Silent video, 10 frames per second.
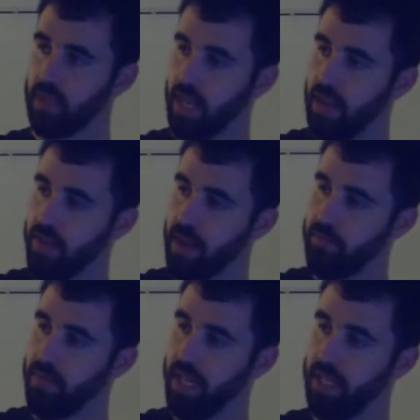and then
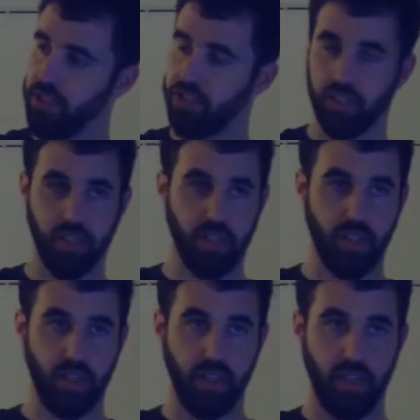pinch
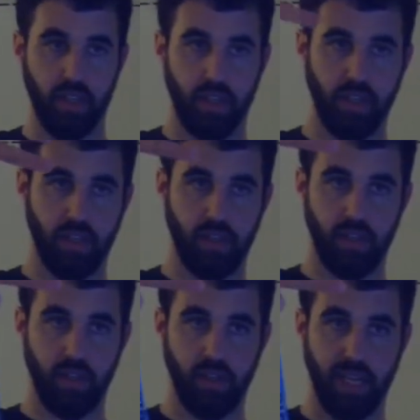
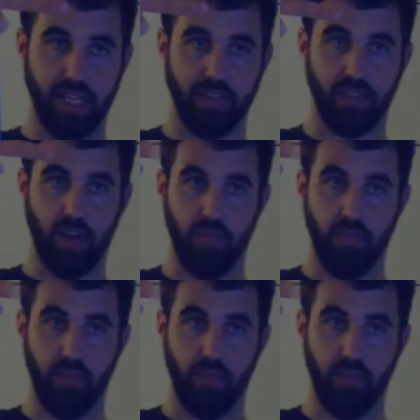like so.